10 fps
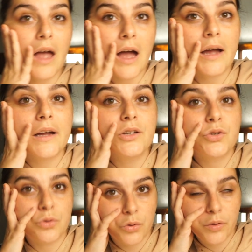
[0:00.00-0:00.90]
I
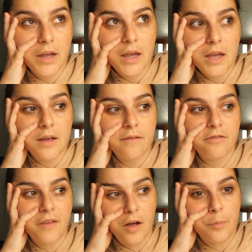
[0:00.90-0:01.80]
truly
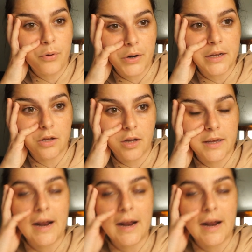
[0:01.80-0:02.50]
felt pretty good.